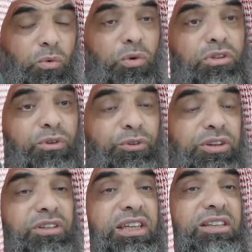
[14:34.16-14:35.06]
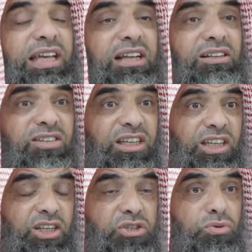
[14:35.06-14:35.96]
with different details in
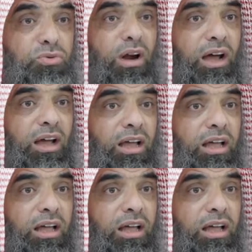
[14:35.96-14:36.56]
each surah.